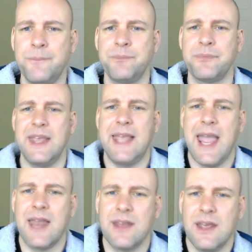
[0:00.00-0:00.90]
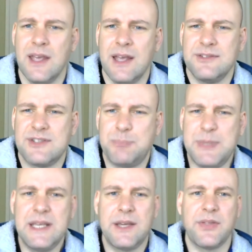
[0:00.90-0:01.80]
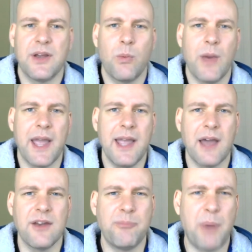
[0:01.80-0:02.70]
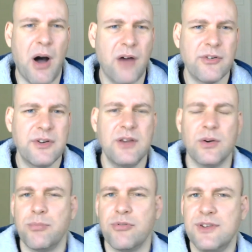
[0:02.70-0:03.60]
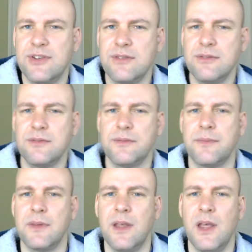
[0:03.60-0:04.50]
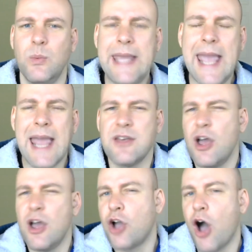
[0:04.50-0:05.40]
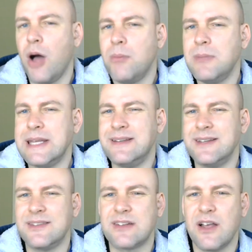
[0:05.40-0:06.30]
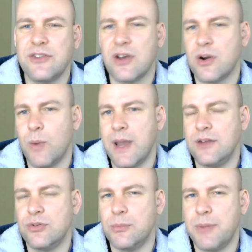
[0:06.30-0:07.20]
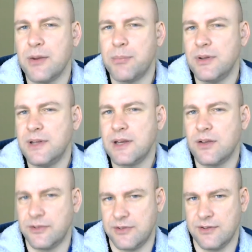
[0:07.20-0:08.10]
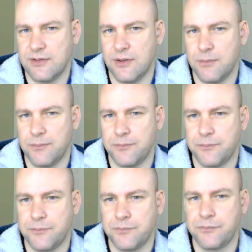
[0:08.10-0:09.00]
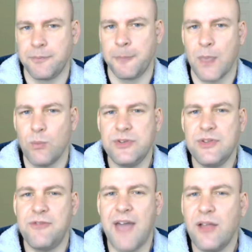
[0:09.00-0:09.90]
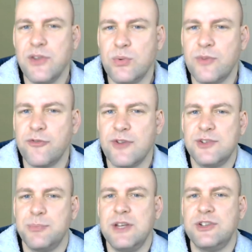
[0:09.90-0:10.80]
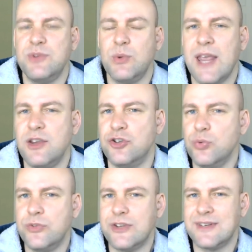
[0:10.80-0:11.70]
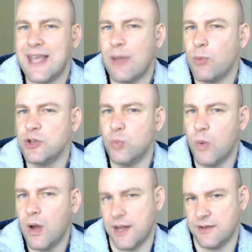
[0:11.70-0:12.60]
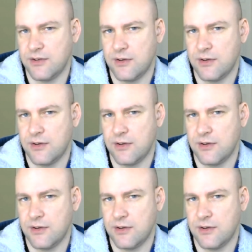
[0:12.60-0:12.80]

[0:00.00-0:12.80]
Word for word: They can't speak their way out of poverty or prison. We can't calmly discuss our way to a better political system. What's the value of free speech if you can't use it to get what you want?